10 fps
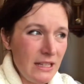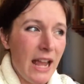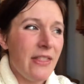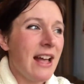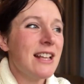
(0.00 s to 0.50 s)

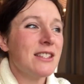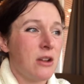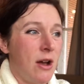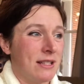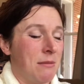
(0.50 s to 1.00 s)
And that is an
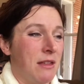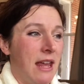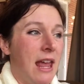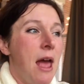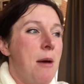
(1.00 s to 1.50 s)
awesome
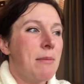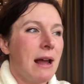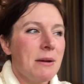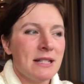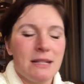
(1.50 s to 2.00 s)
thing. But
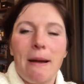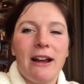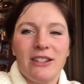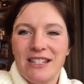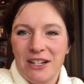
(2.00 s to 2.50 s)
I was
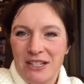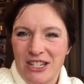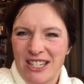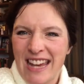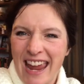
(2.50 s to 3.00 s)
inspired this year to
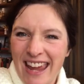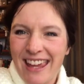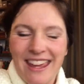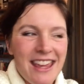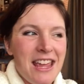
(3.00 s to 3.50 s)
just take